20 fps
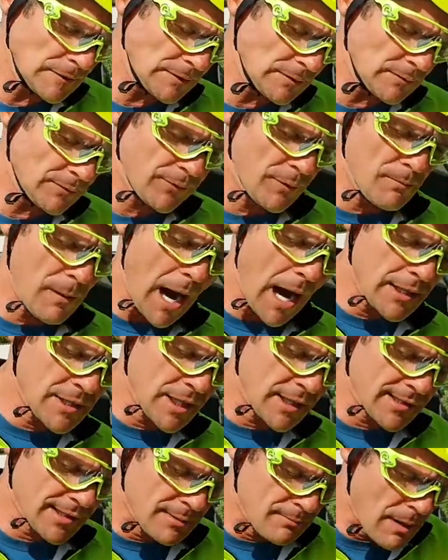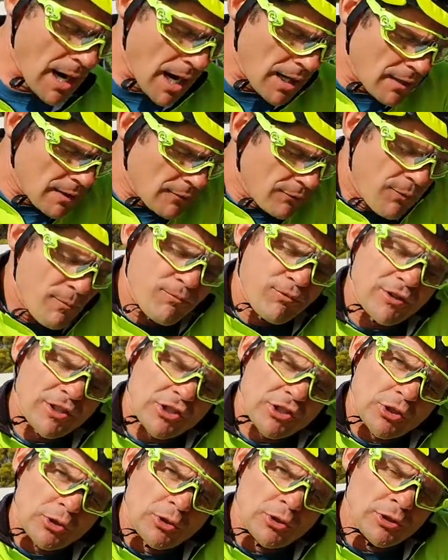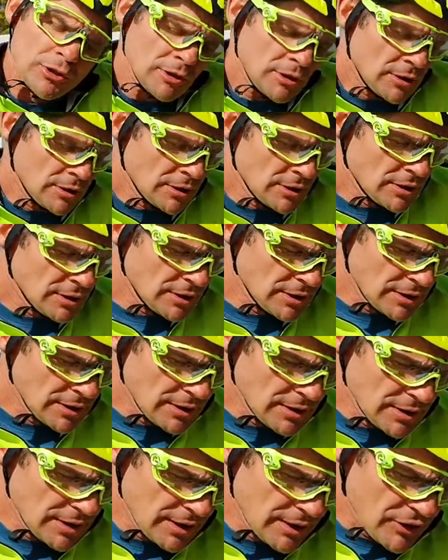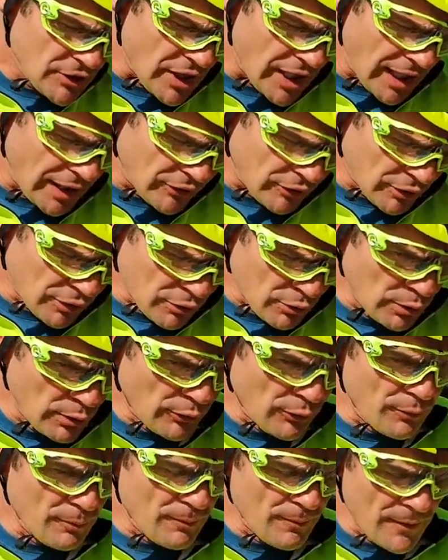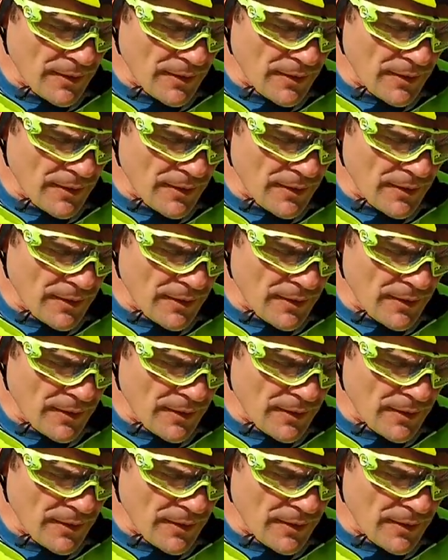From Manchester, mate. From Bristol. Shout out to the crew from